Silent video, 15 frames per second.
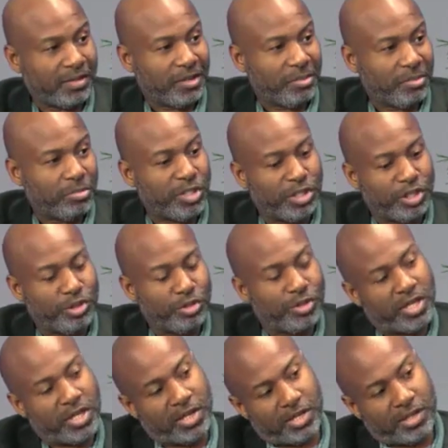But did you
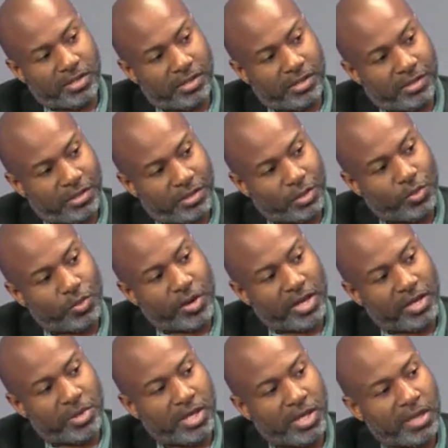take it to where
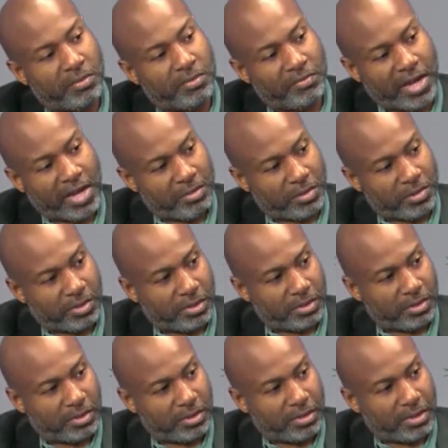it became viable?
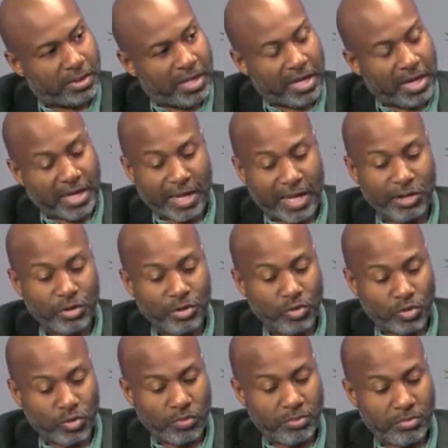And I
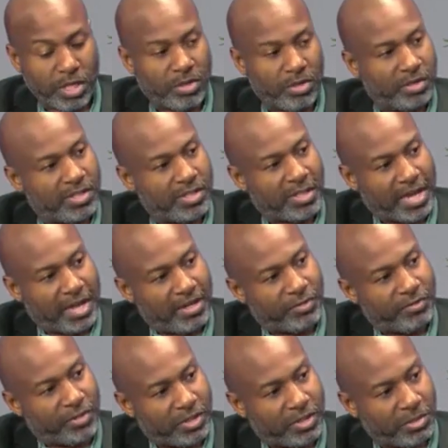know because I
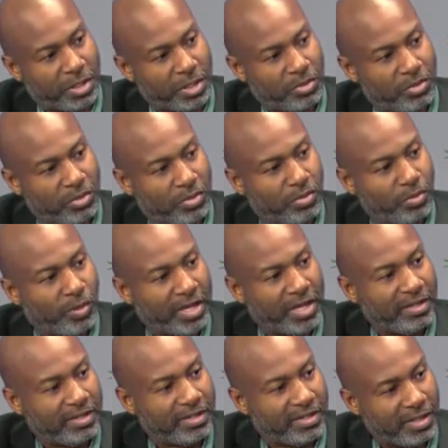live in Tobago,
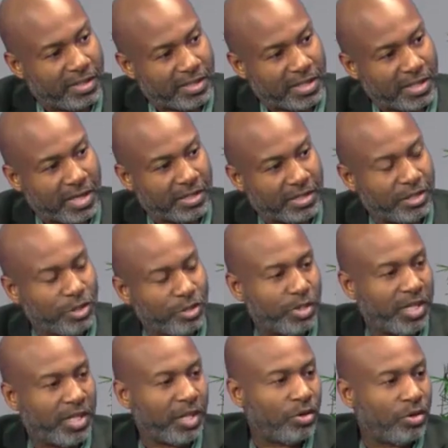when this thing started, you
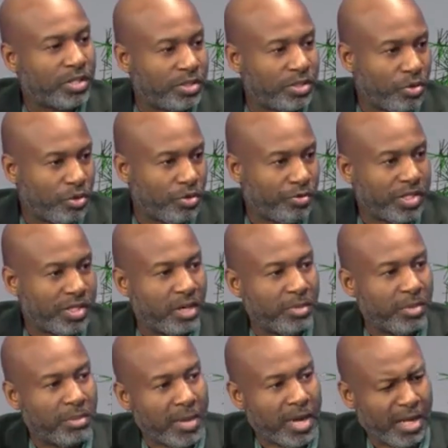would hear all these stories
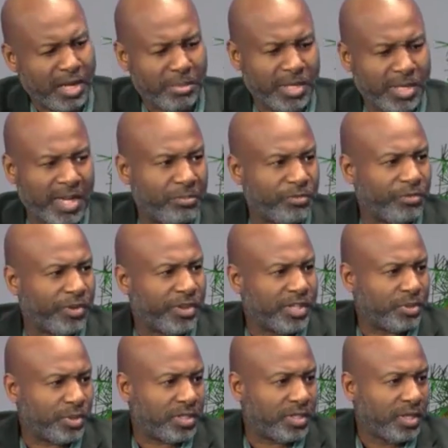coming back. I mean, I'm
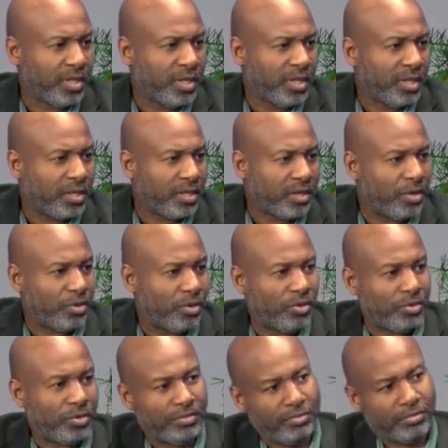friends with, you
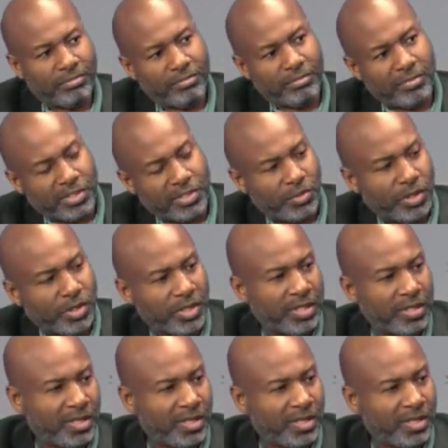know, this one and